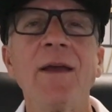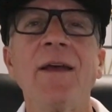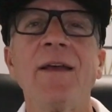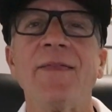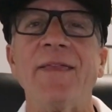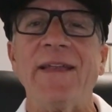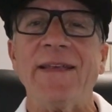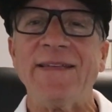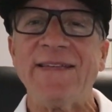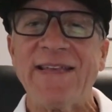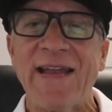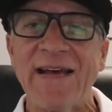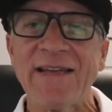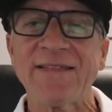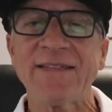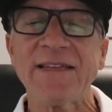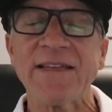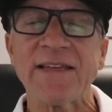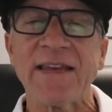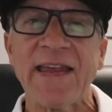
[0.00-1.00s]
that
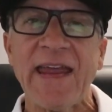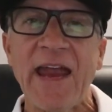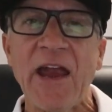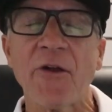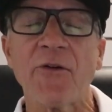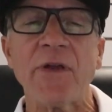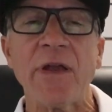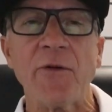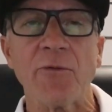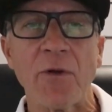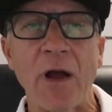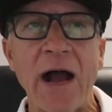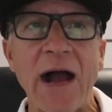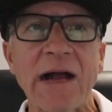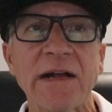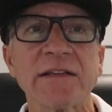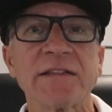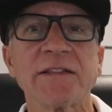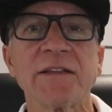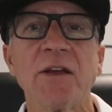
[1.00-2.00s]
doesn't carry
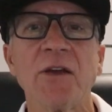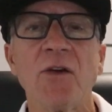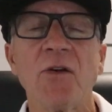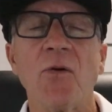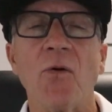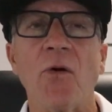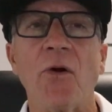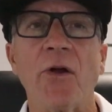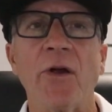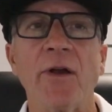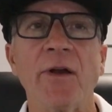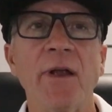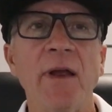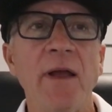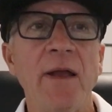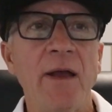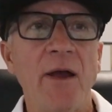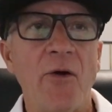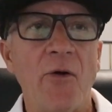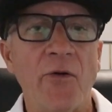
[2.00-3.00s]
rocks or
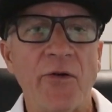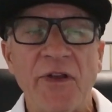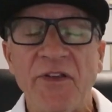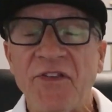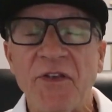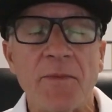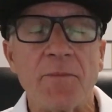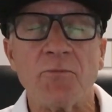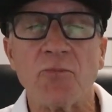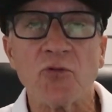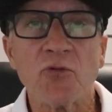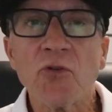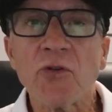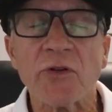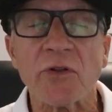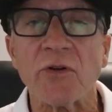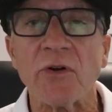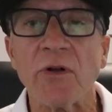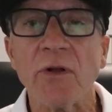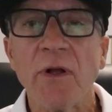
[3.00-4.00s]
isn't
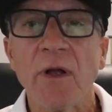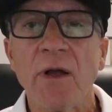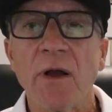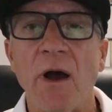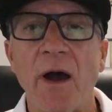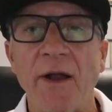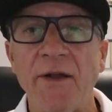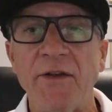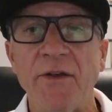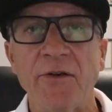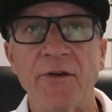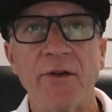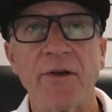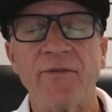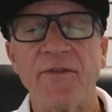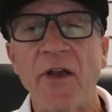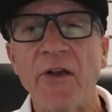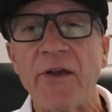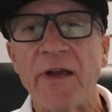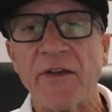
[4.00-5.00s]
brutal on your
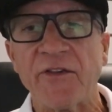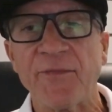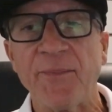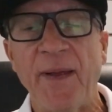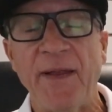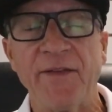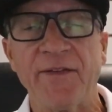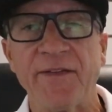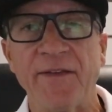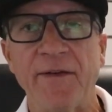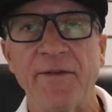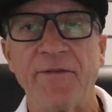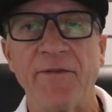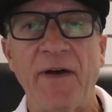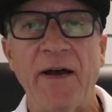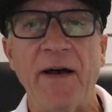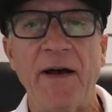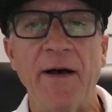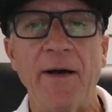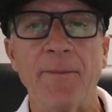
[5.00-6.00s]
very
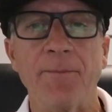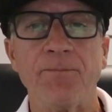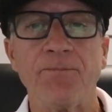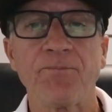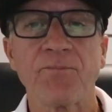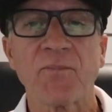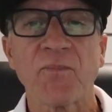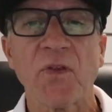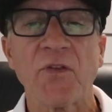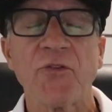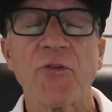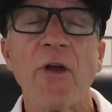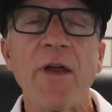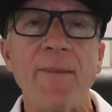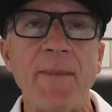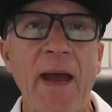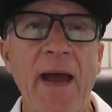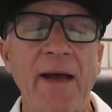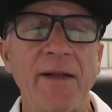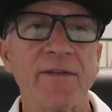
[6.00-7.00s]
expensive tray
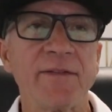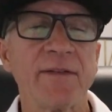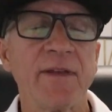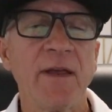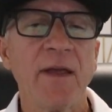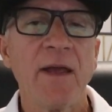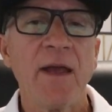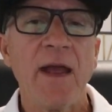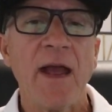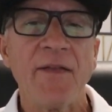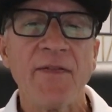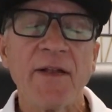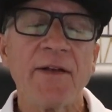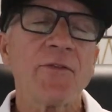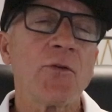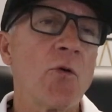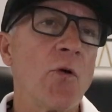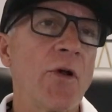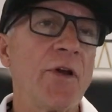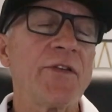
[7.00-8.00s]
mats. And then,
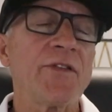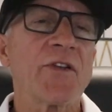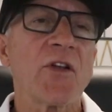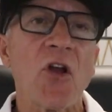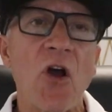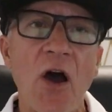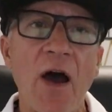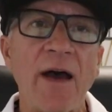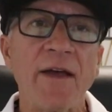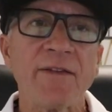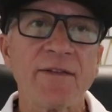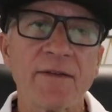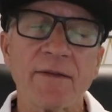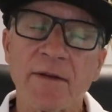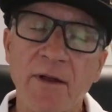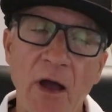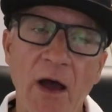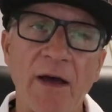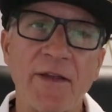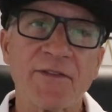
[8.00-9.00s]
of course,
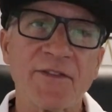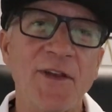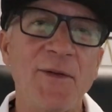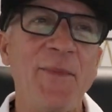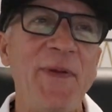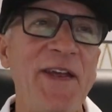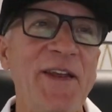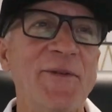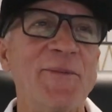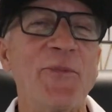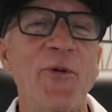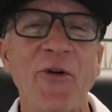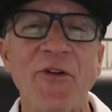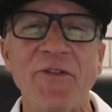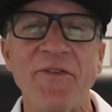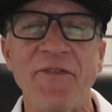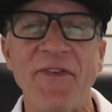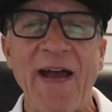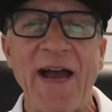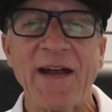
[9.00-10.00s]
cost can be an
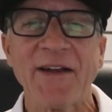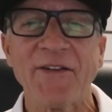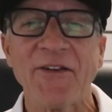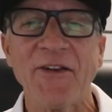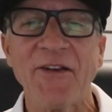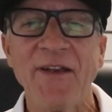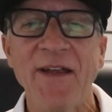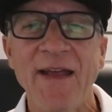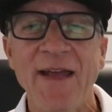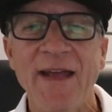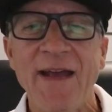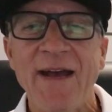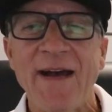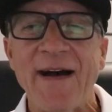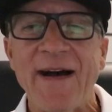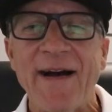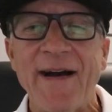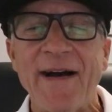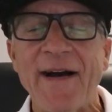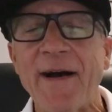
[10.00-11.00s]
important factor.
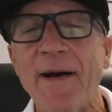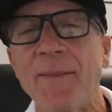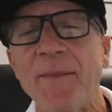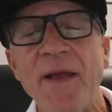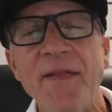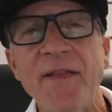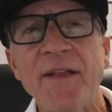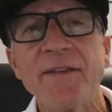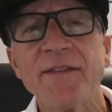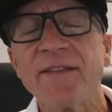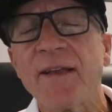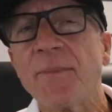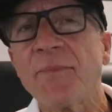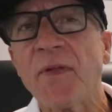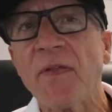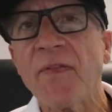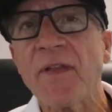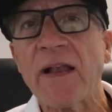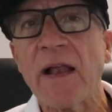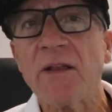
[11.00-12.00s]
And then
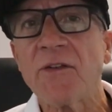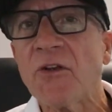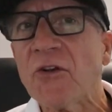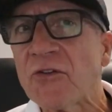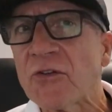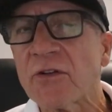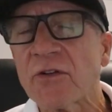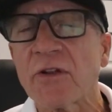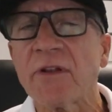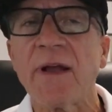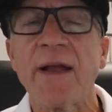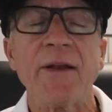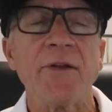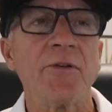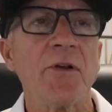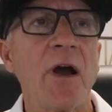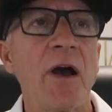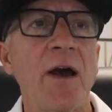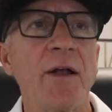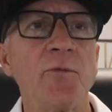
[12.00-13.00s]
something that I learned a little
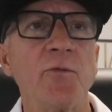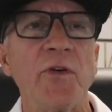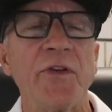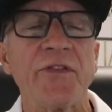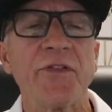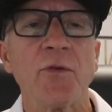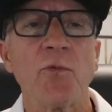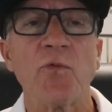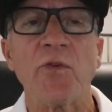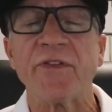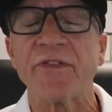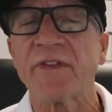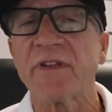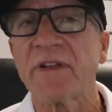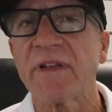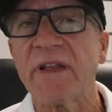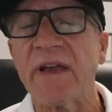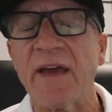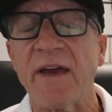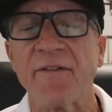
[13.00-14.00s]
later on was
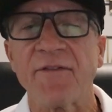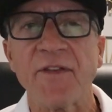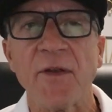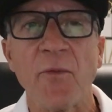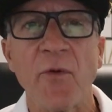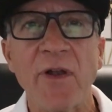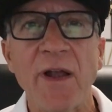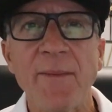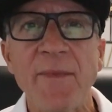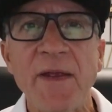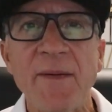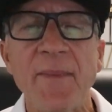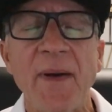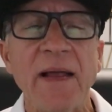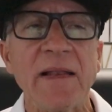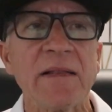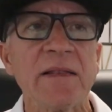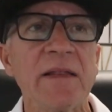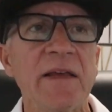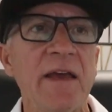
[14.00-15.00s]
lift. And what I mean
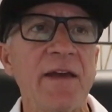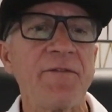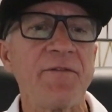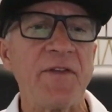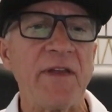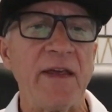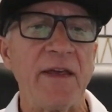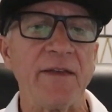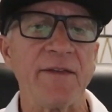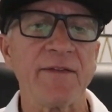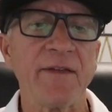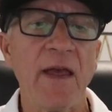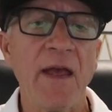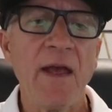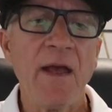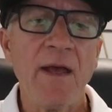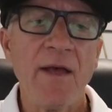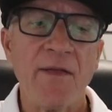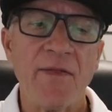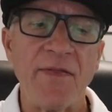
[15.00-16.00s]
by lift is
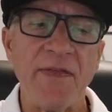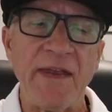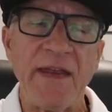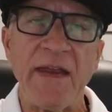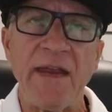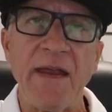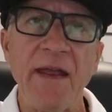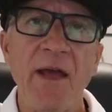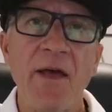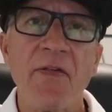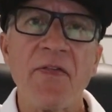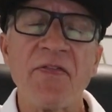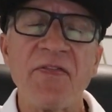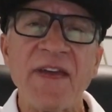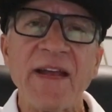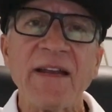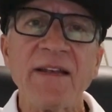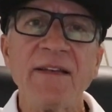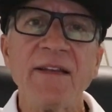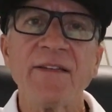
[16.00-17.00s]
the
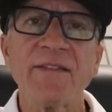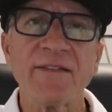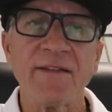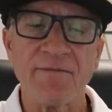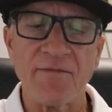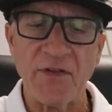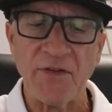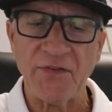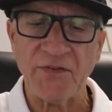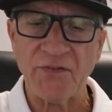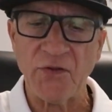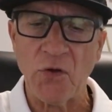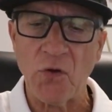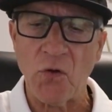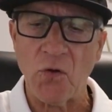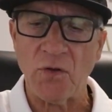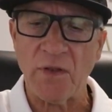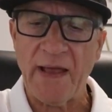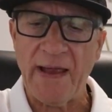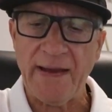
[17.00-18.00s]
thickness of the
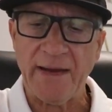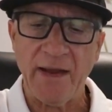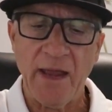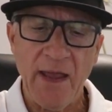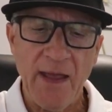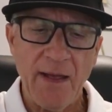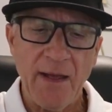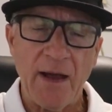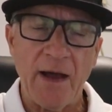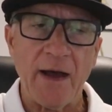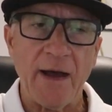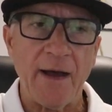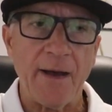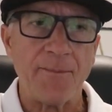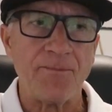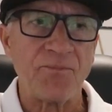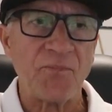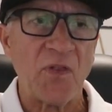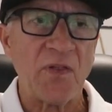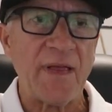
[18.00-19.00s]
sole. Like
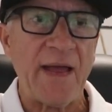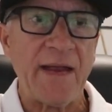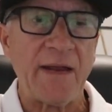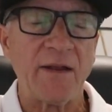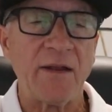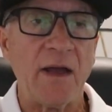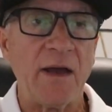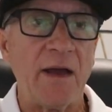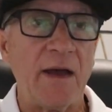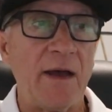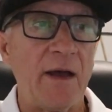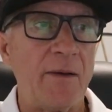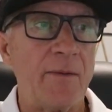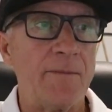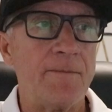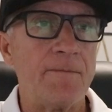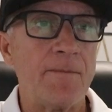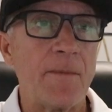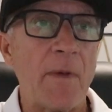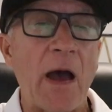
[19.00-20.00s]

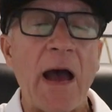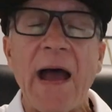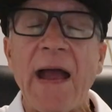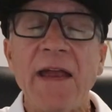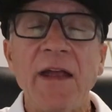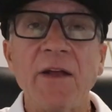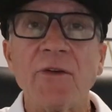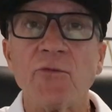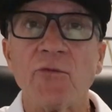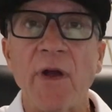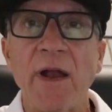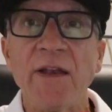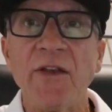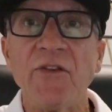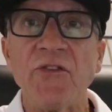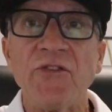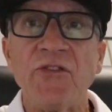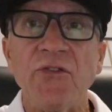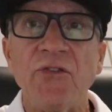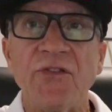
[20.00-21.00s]
high-end
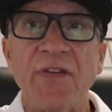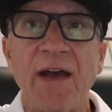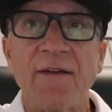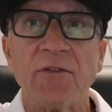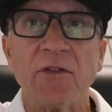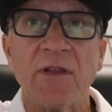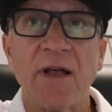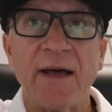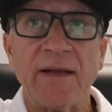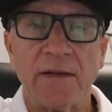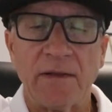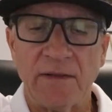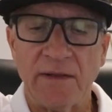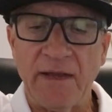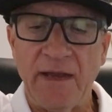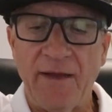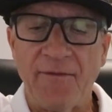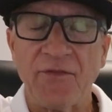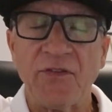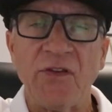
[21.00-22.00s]
running shoes have a lot of
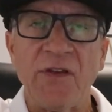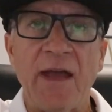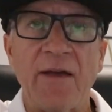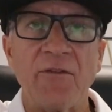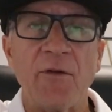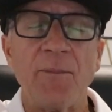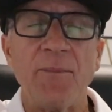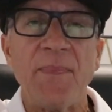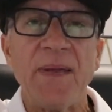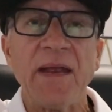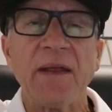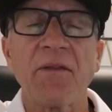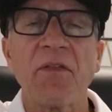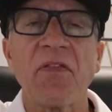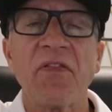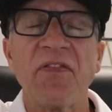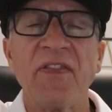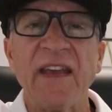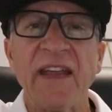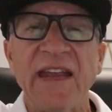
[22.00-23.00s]
lift, so you have a big,
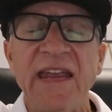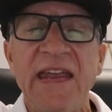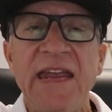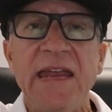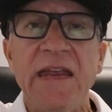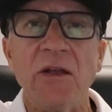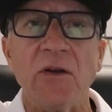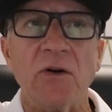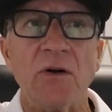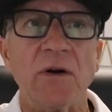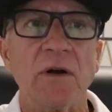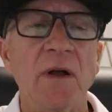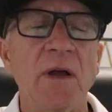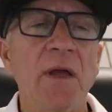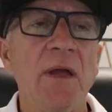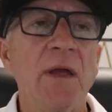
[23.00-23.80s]
thick heel.